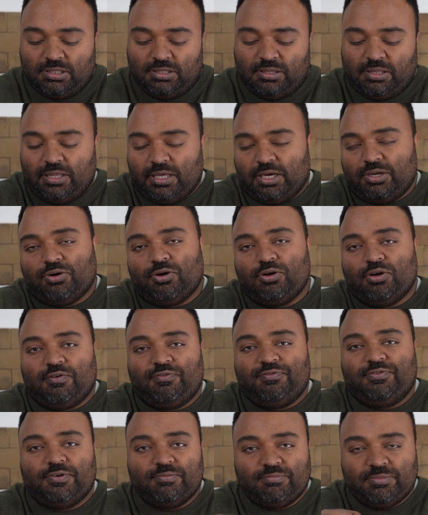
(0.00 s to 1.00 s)
the roll of
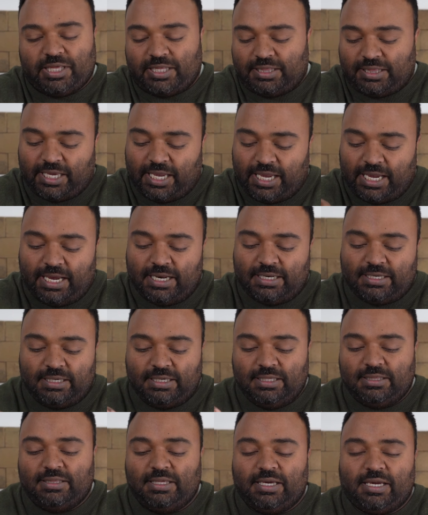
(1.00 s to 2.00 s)
film that they had
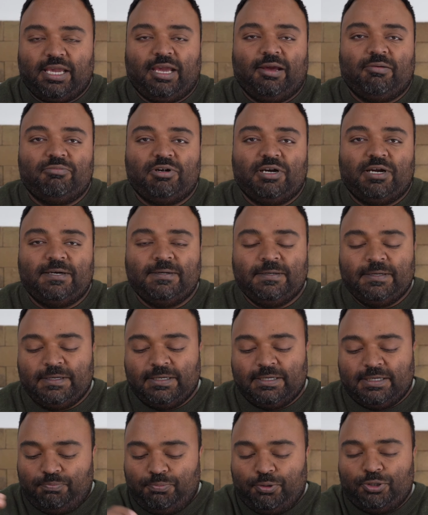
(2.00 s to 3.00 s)
in their camera,
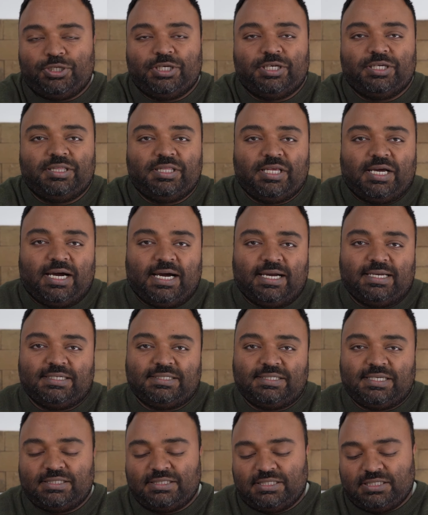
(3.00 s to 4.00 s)
put in the high
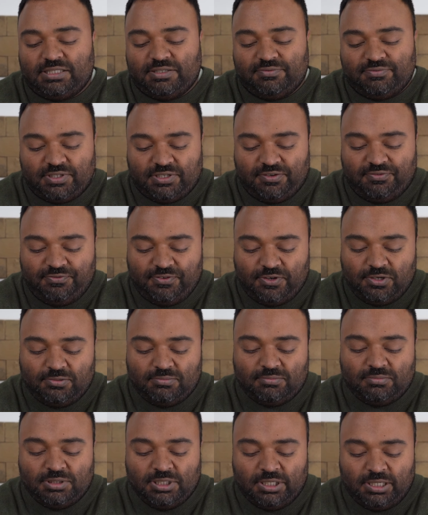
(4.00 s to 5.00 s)
sensitivity
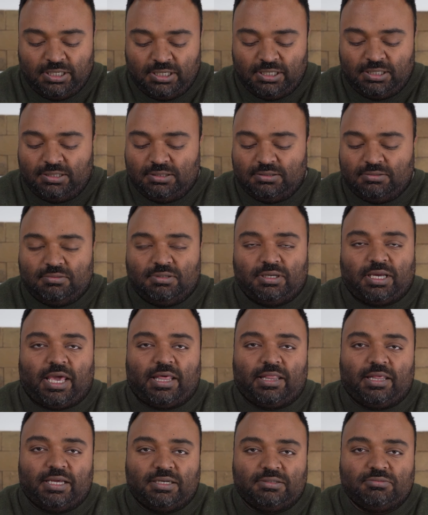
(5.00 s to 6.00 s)
film,
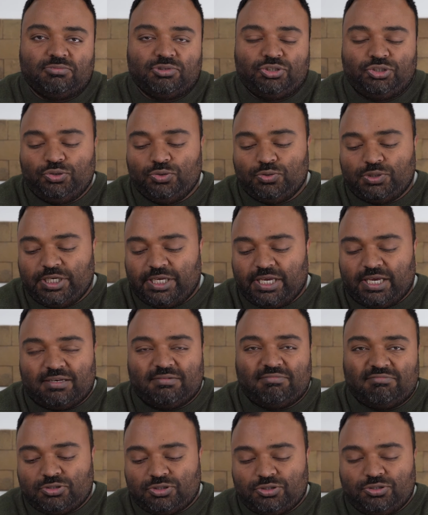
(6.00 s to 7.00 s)
and then shoot
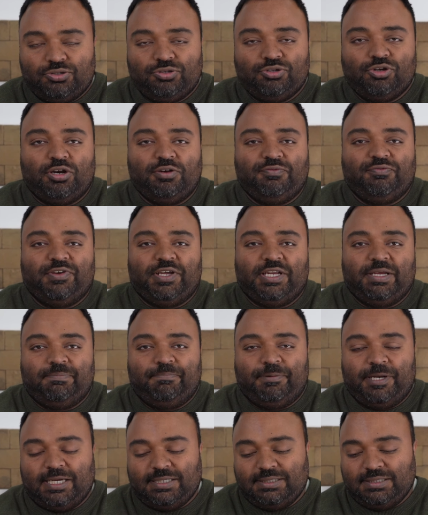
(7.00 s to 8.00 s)
again. Not very
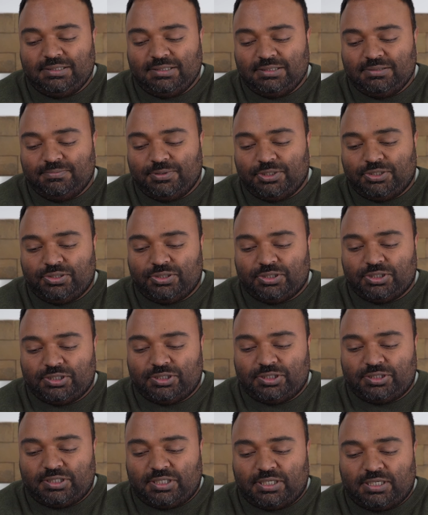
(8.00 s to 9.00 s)
practical,
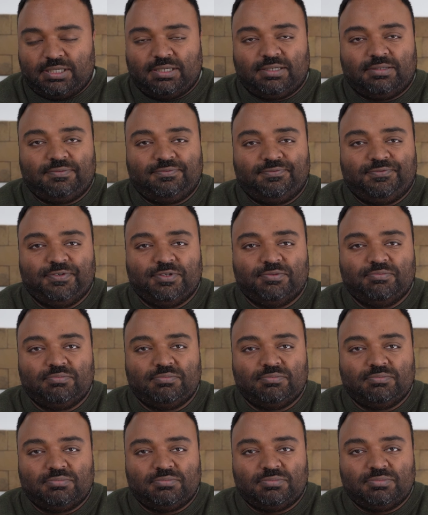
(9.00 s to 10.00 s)
because
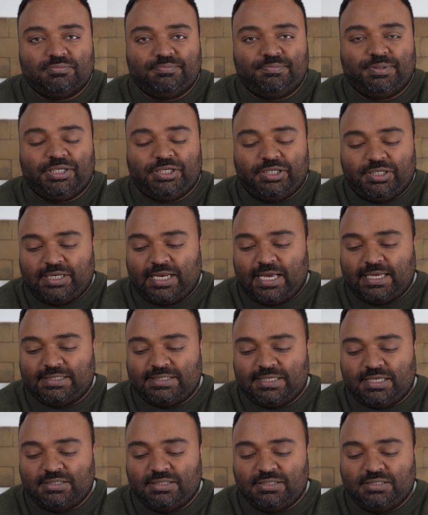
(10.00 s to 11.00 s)
film being light
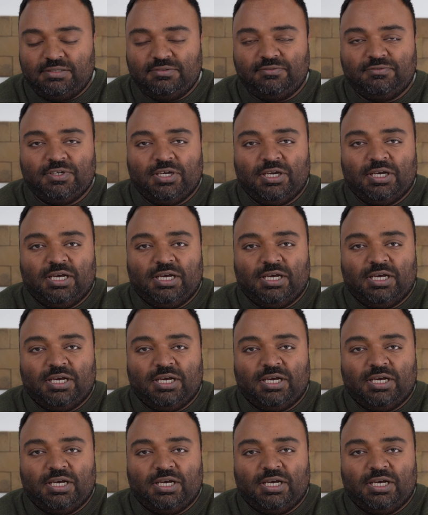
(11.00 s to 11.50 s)
sensitive